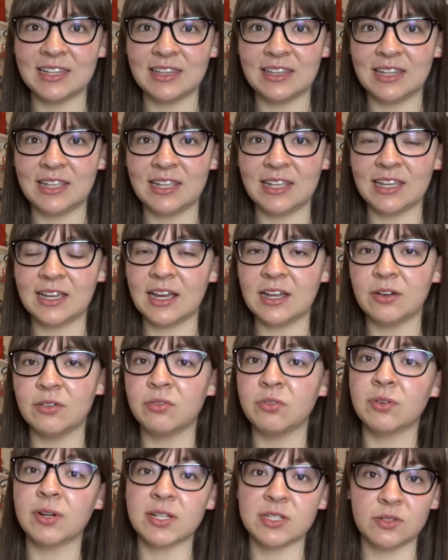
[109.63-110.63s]
the kind
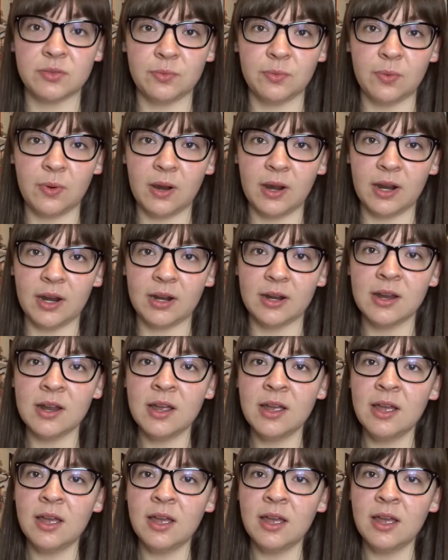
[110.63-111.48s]
of reservoir